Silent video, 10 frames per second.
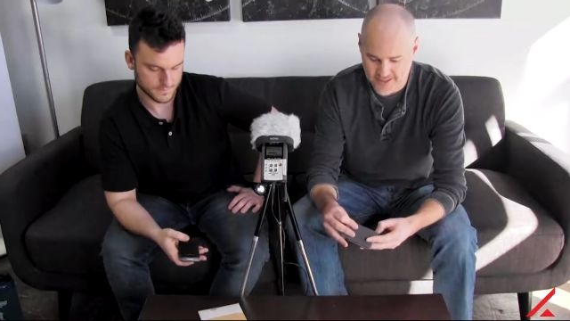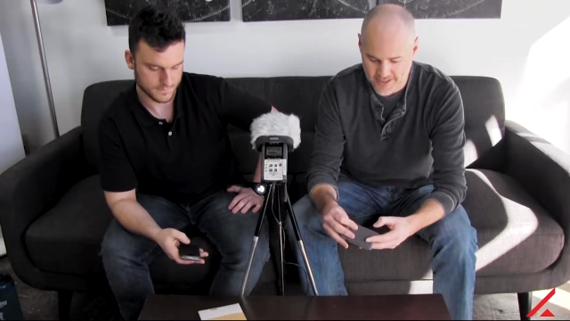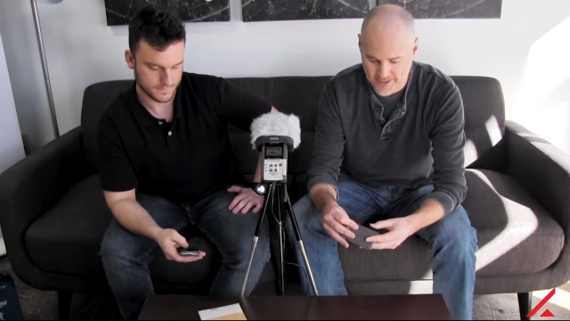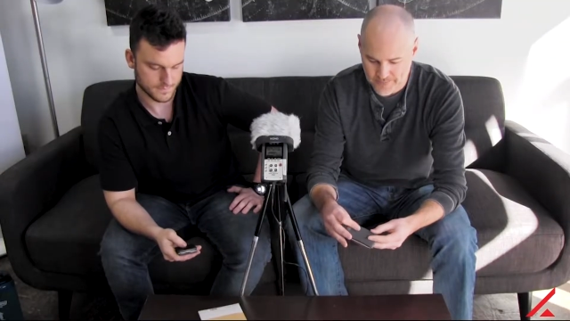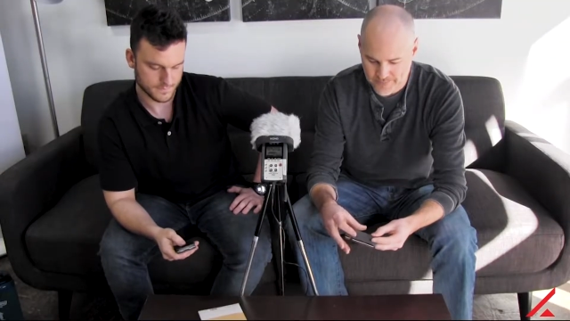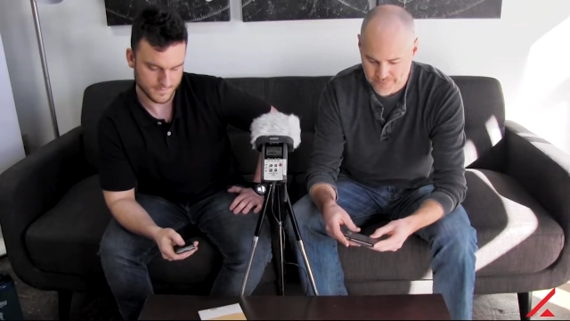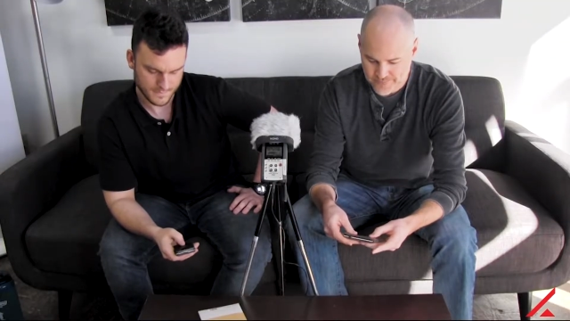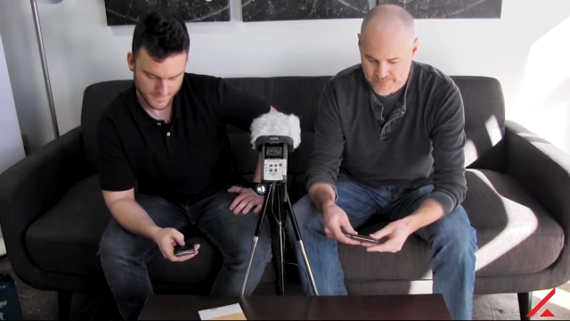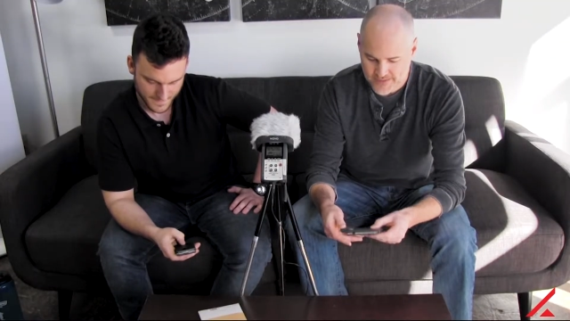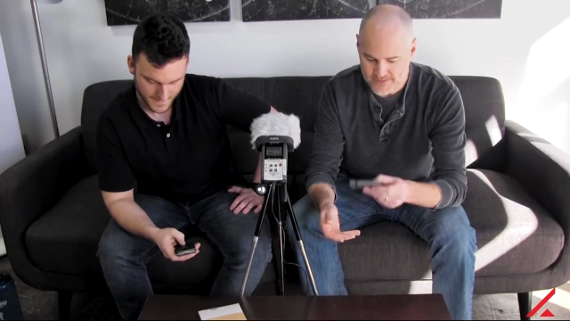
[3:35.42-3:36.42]
Speaker 1: Um,
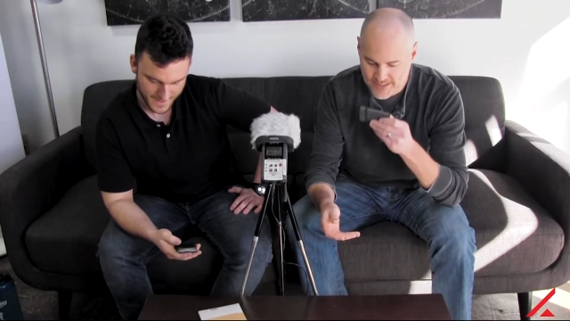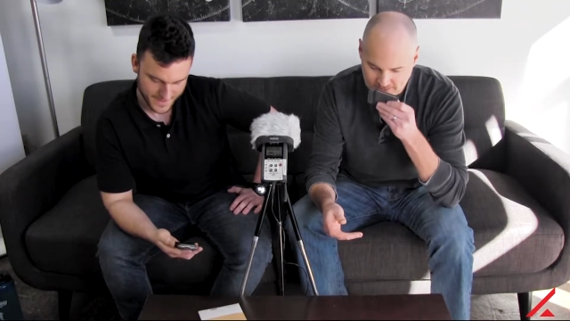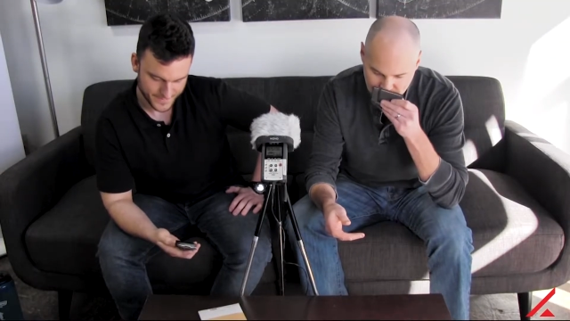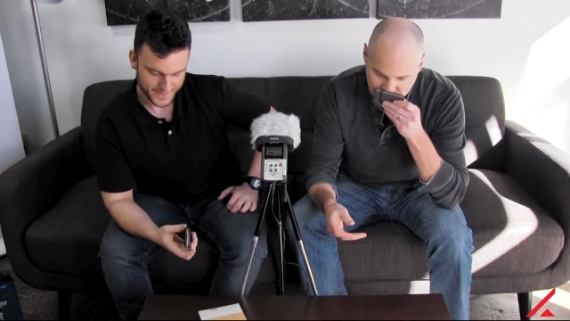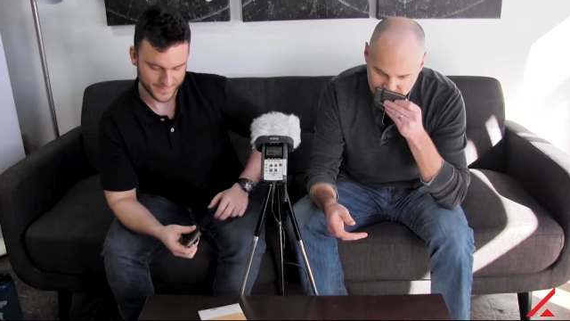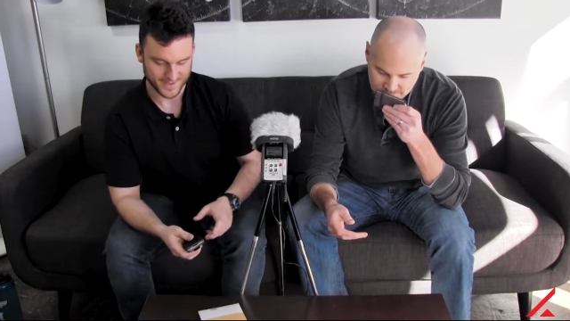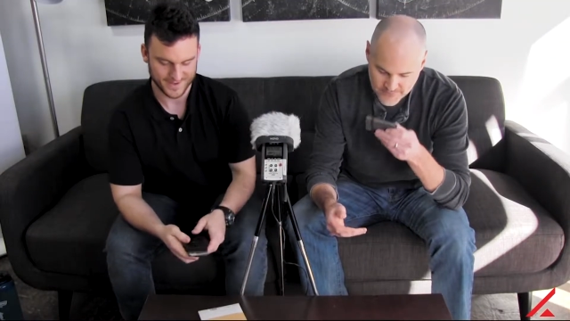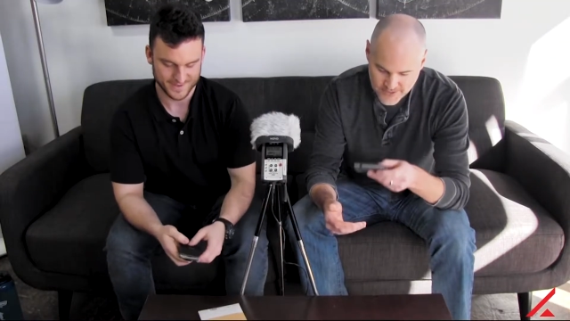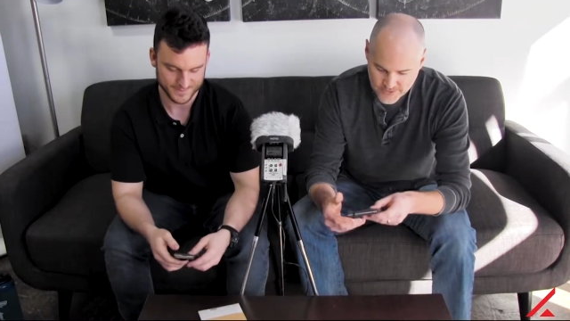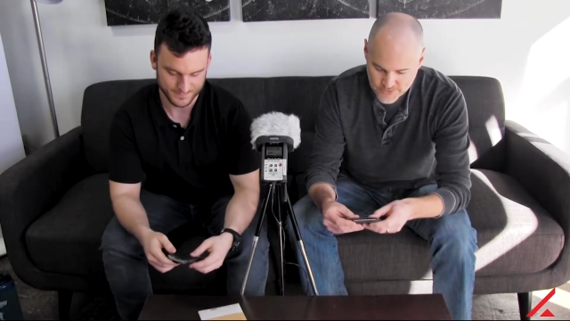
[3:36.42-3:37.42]
it's got,
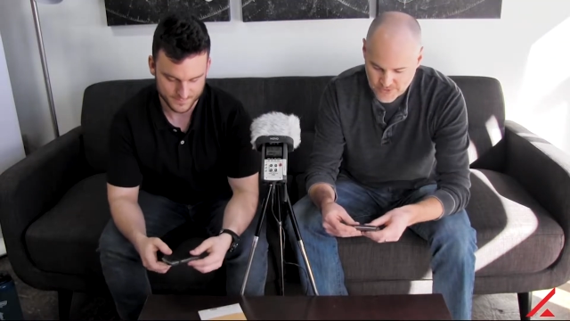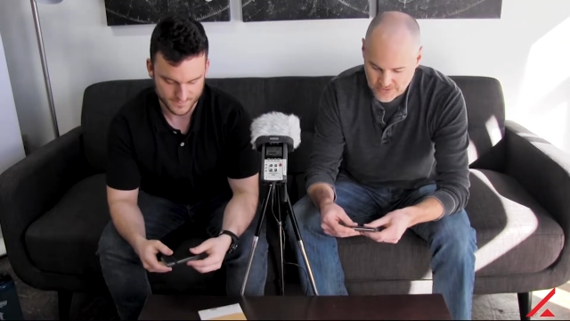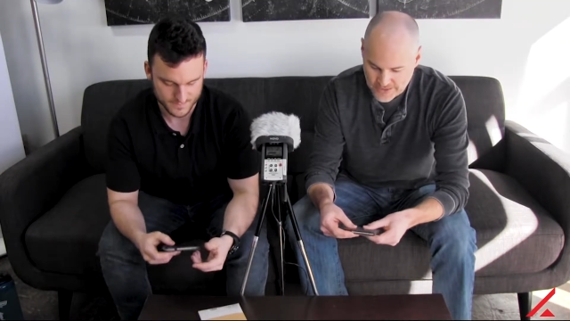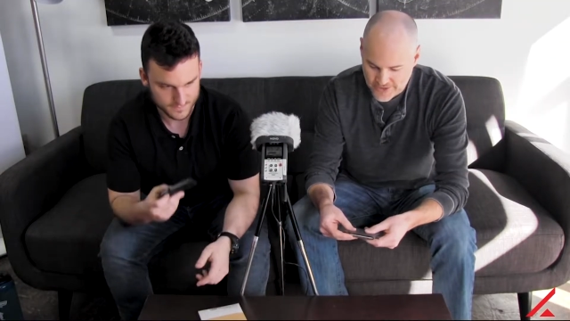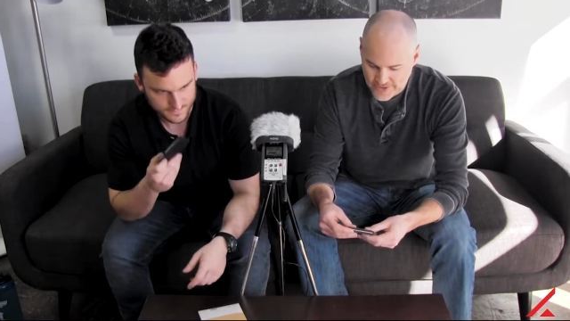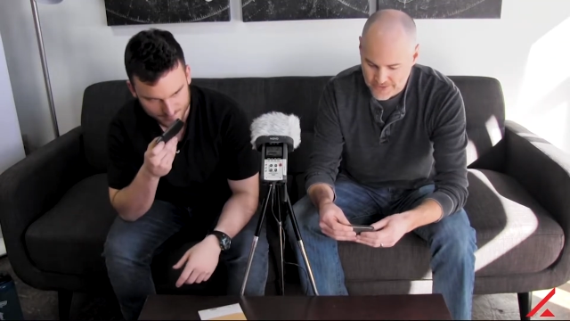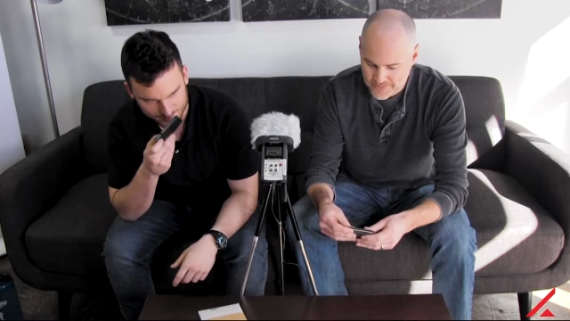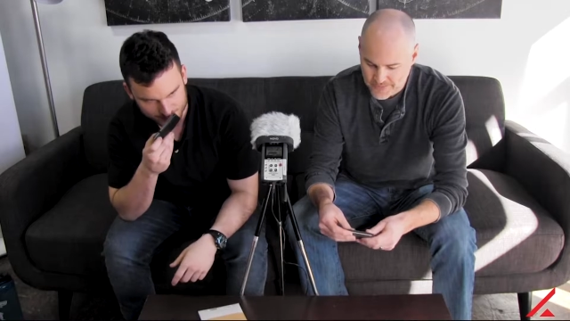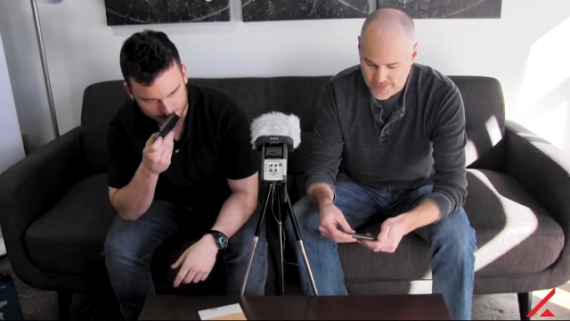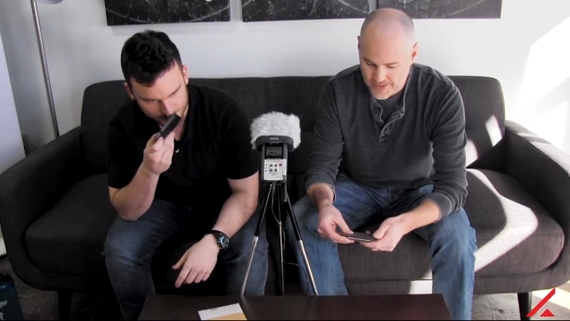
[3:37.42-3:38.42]
you know, it's real leather.
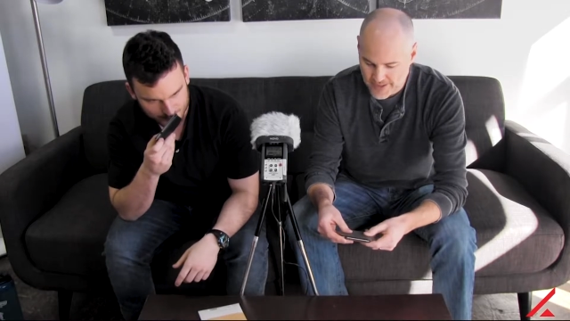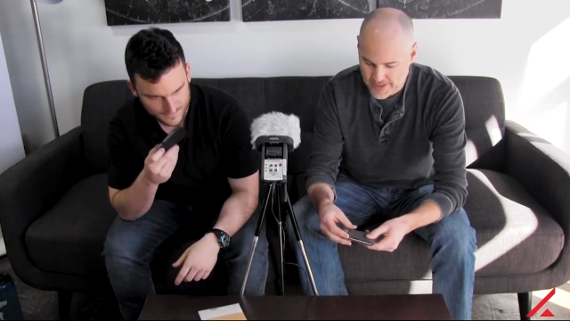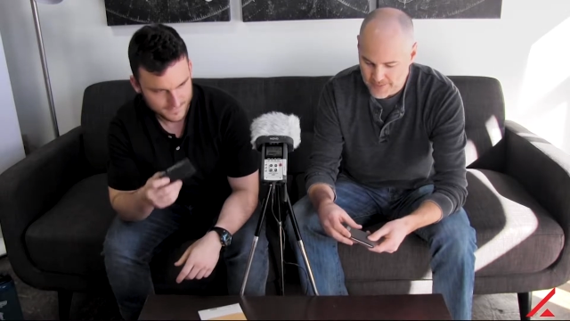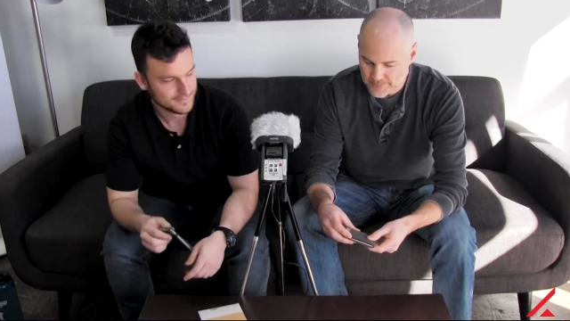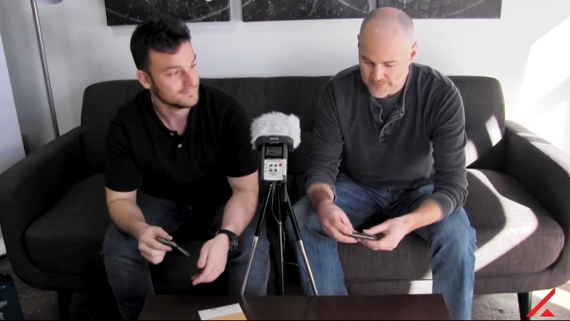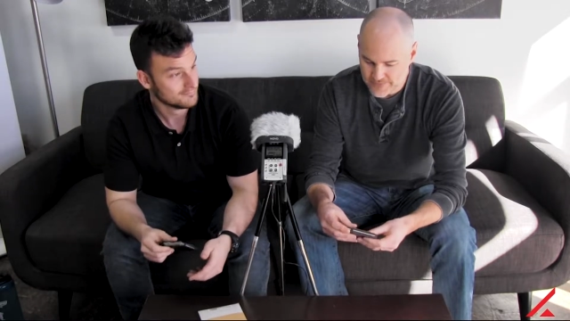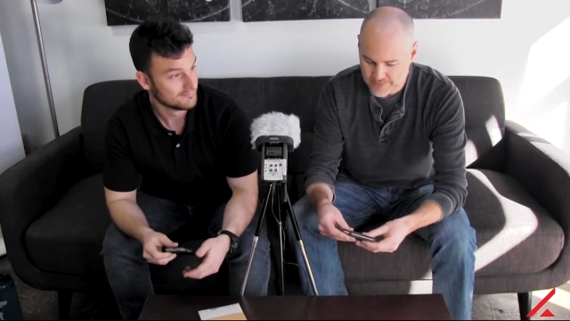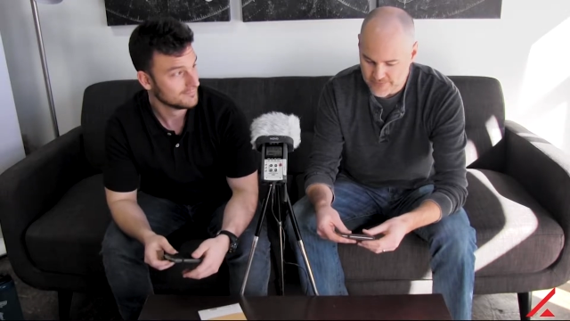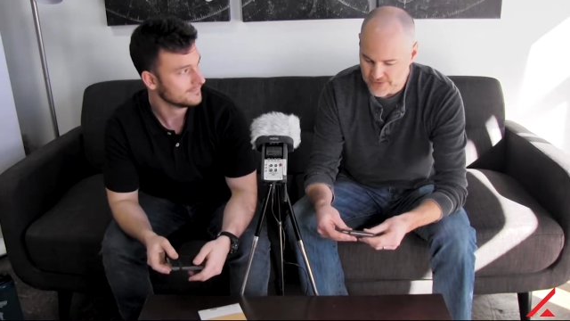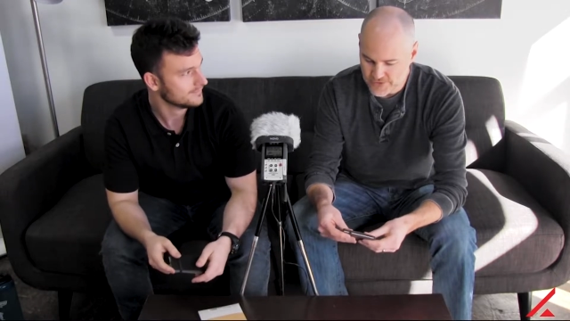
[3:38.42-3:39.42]
Um,
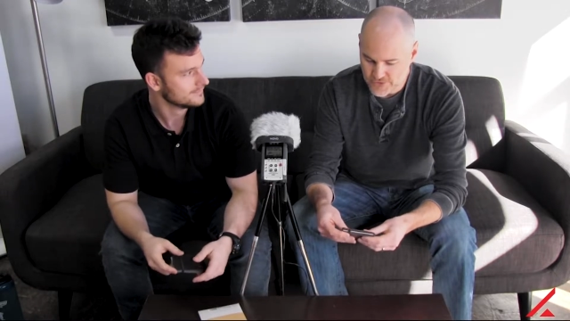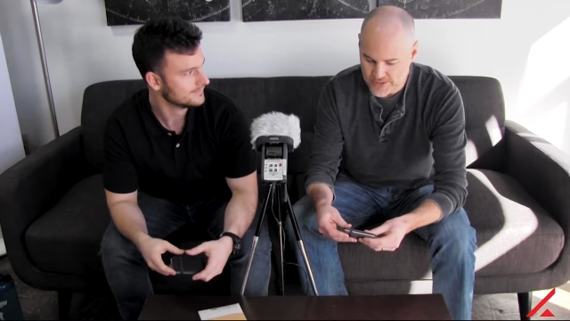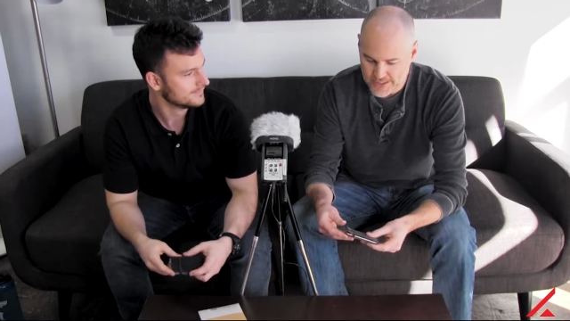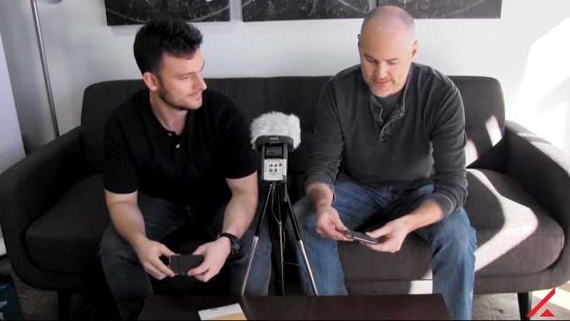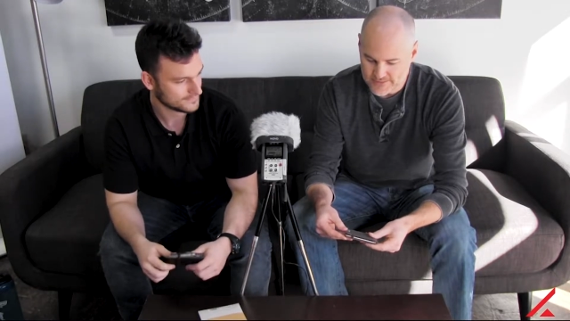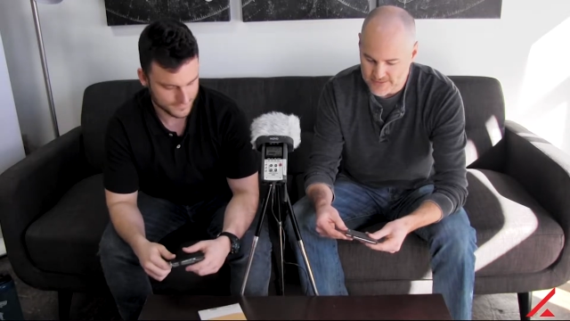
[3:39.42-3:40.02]
feels great.